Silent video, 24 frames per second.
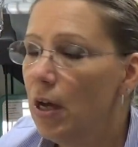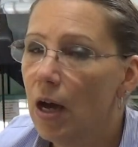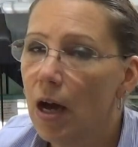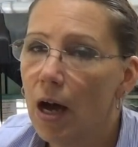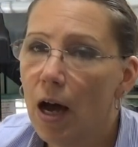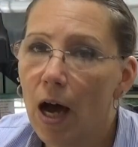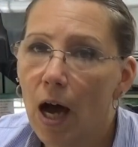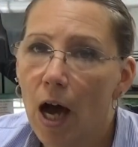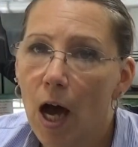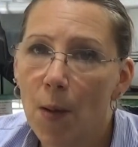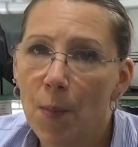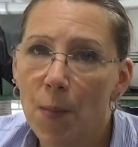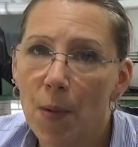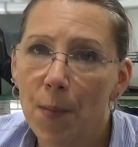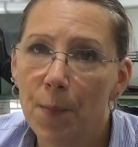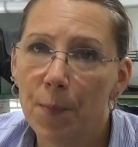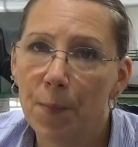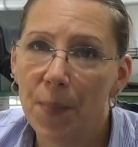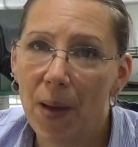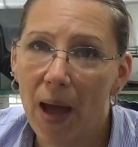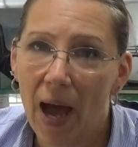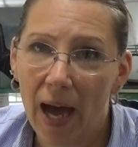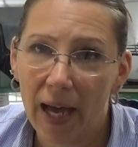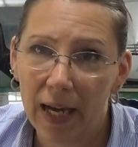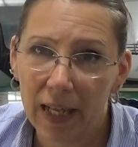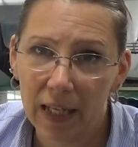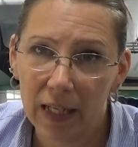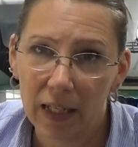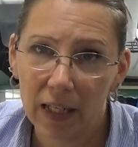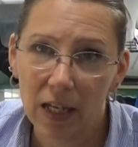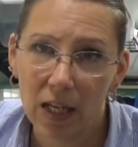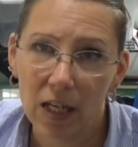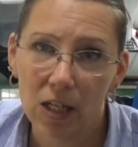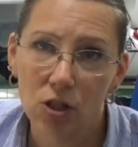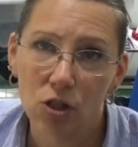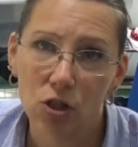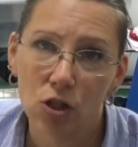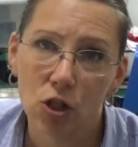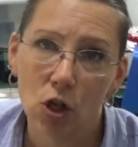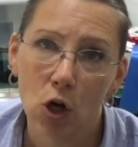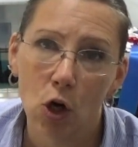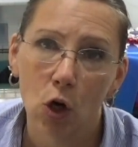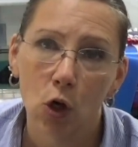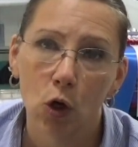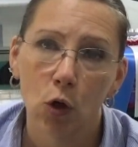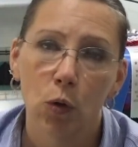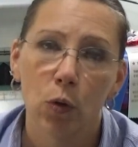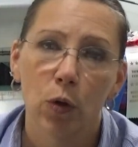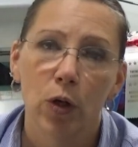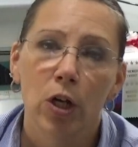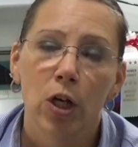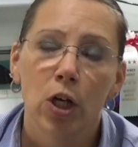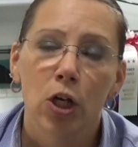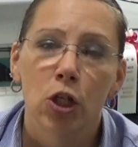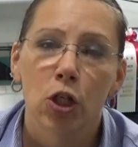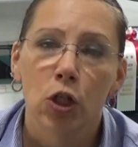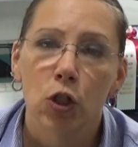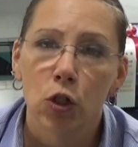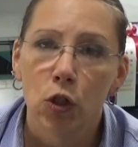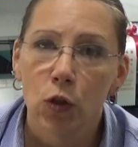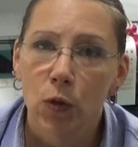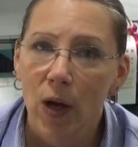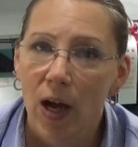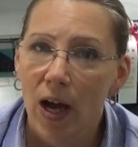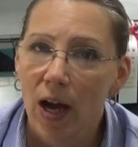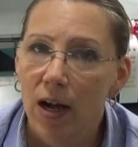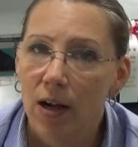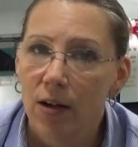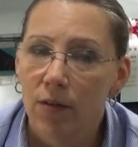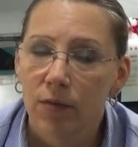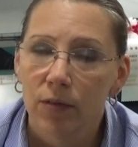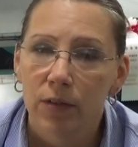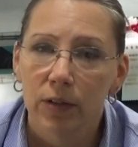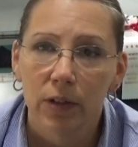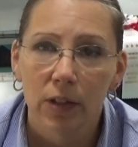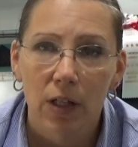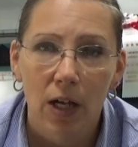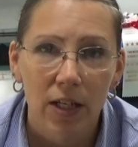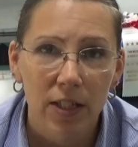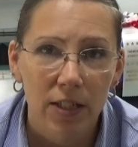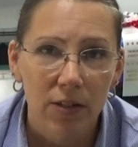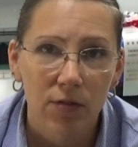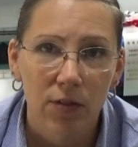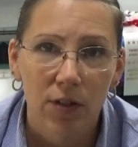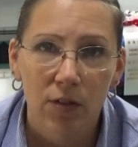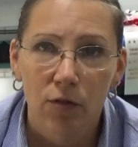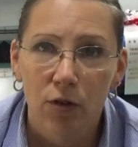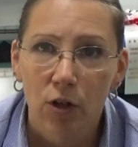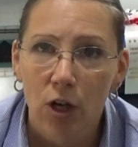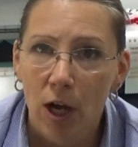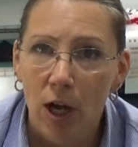batting. And so you do have lots of different